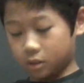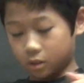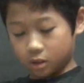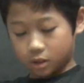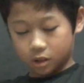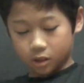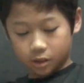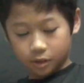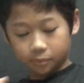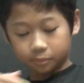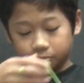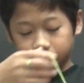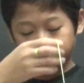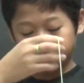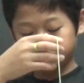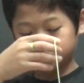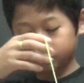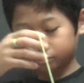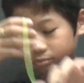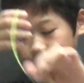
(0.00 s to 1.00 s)

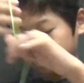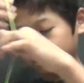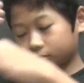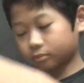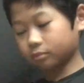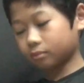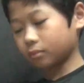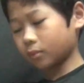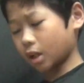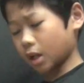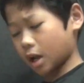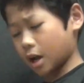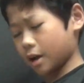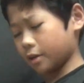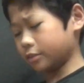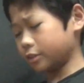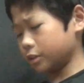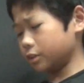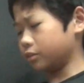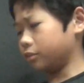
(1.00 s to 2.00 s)

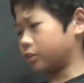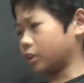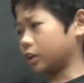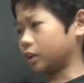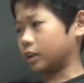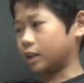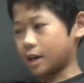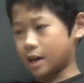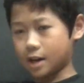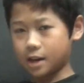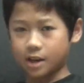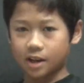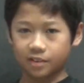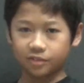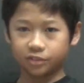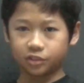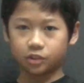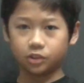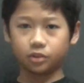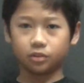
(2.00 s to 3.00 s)
After you've done that,
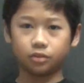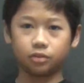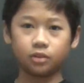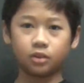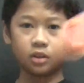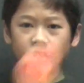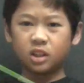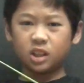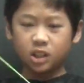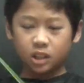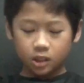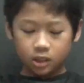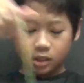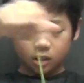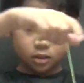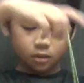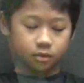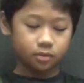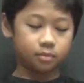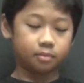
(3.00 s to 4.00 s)
after
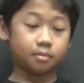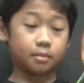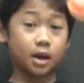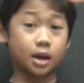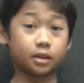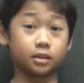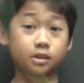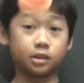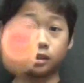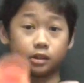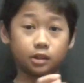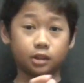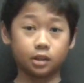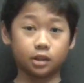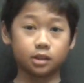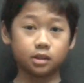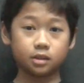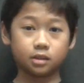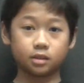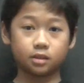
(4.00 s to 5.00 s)
you've mastered
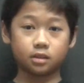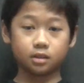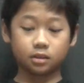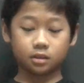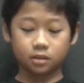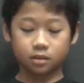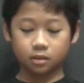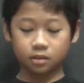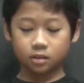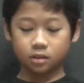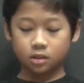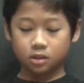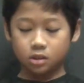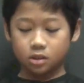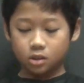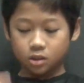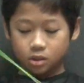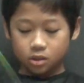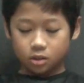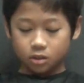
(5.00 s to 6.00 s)
this,
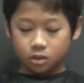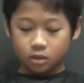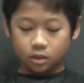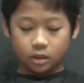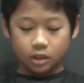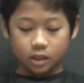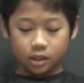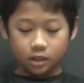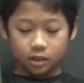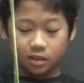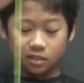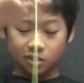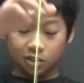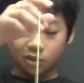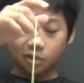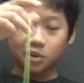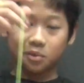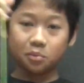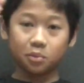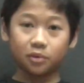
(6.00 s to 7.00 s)
then you
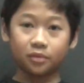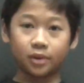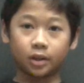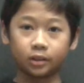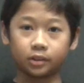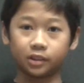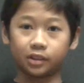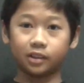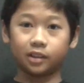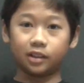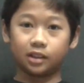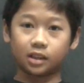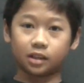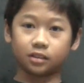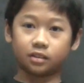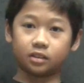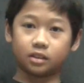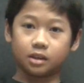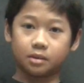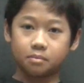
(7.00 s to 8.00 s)
can move on to the
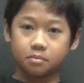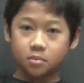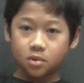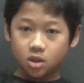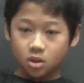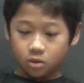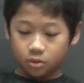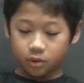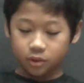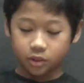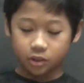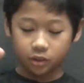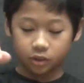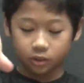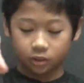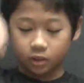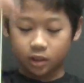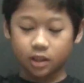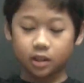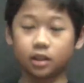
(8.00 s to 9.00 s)
next step, which
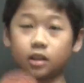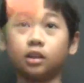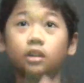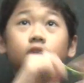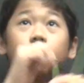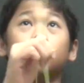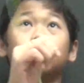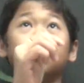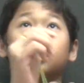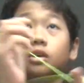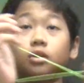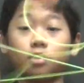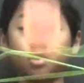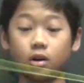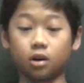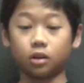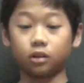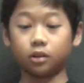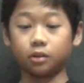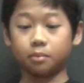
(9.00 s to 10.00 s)
is landing the yo-yo
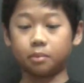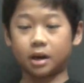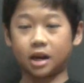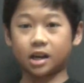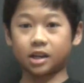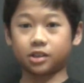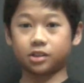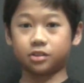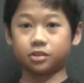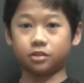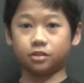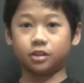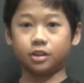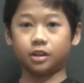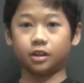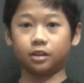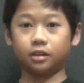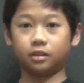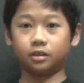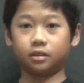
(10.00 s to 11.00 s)
on the back string.